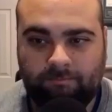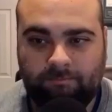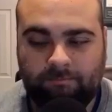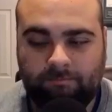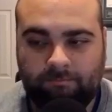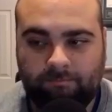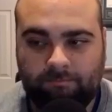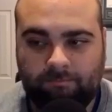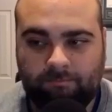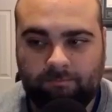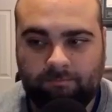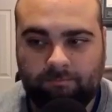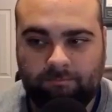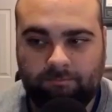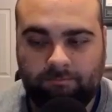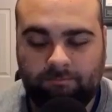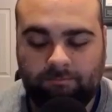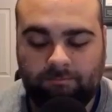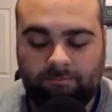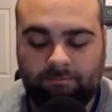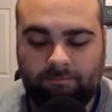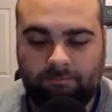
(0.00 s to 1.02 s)

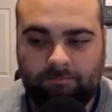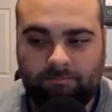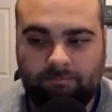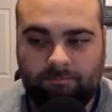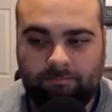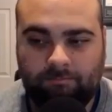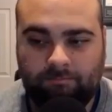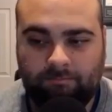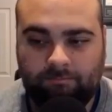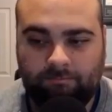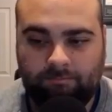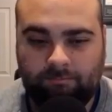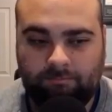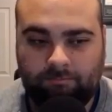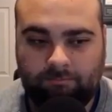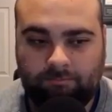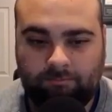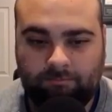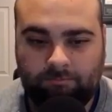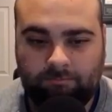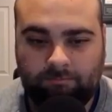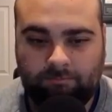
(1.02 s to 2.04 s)

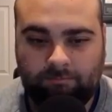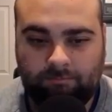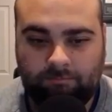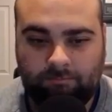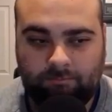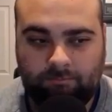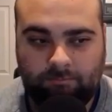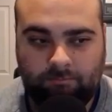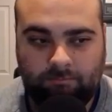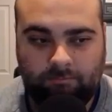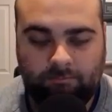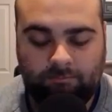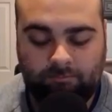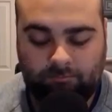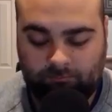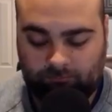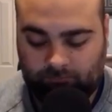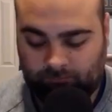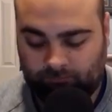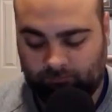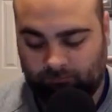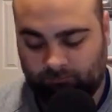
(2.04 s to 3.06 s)

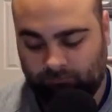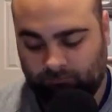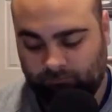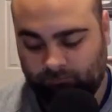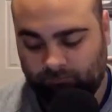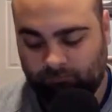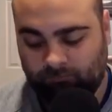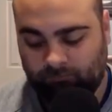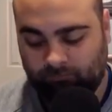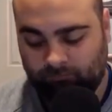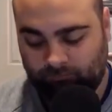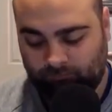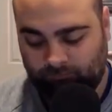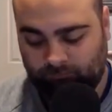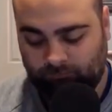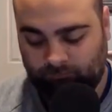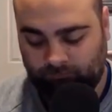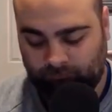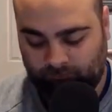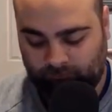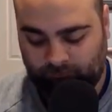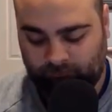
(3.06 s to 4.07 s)

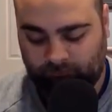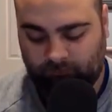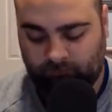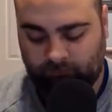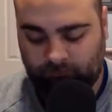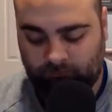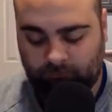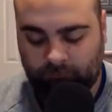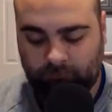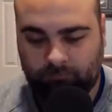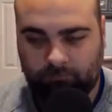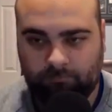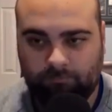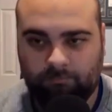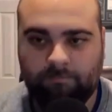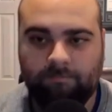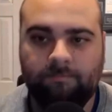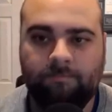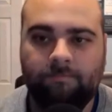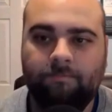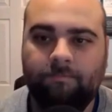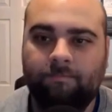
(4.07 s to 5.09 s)
(silent)